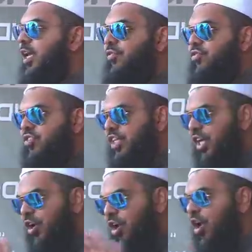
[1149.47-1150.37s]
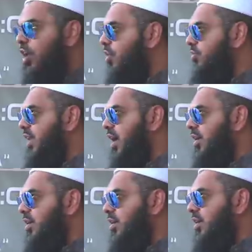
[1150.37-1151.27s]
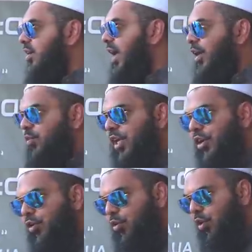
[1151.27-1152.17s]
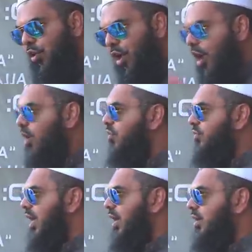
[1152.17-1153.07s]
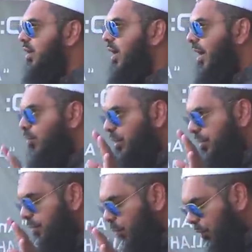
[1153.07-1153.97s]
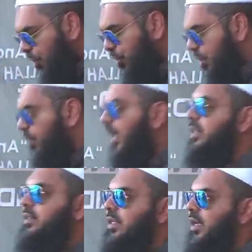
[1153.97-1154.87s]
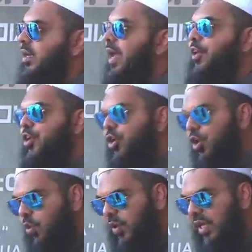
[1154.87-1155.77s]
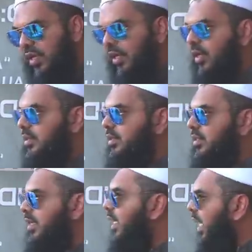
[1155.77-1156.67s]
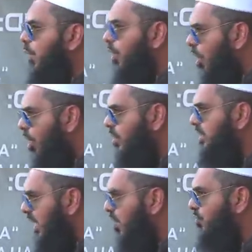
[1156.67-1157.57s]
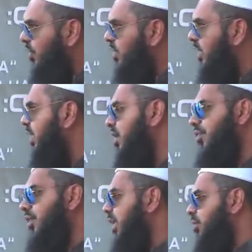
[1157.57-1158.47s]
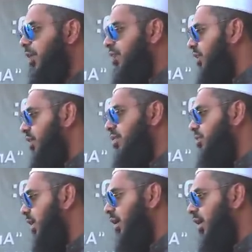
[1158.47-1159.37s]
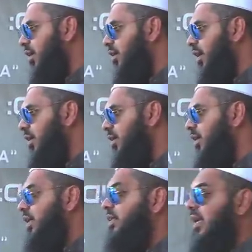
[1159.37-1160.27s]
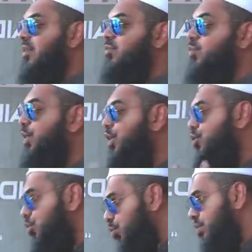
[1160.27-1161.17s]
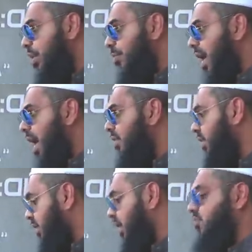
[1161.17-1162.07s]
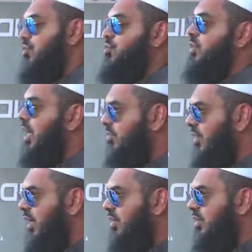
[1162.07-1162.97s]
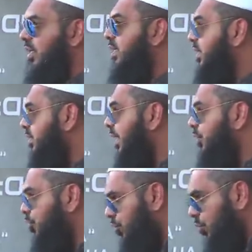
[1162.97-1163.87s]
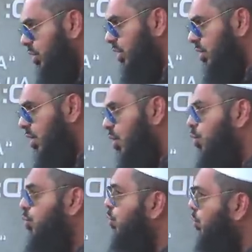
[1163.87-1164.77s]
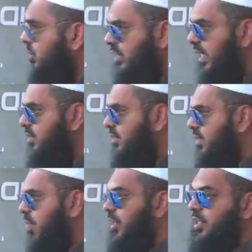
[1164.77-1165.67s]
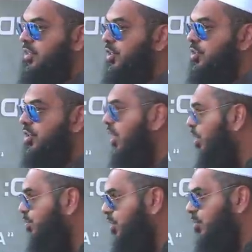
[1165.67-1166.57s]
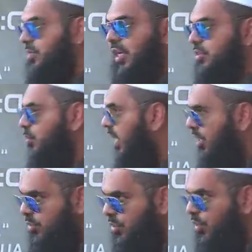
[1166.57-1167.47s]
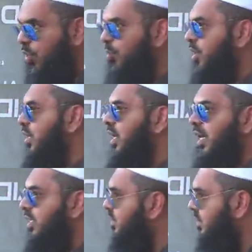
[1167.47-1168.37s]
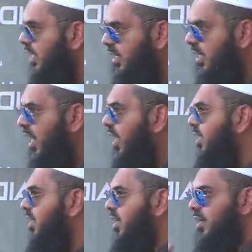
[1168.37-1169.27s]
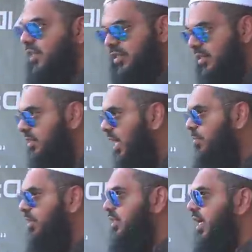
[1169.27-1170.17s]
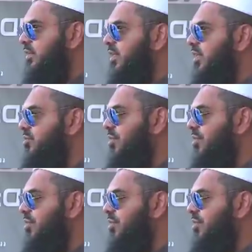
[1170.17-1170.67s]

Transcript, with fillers: If seeing all of that and we ignore all of that, and we worship other than Allah, knowing in our hearts, in our fitrah, that nothing can benefit except Allah, right? Then we choose a path that takes us to the hellfire. Just like the student who knows the test is coming, the teacher helps him, tells him, hey, do your homework, here's a study guide, this is the time of the test, and the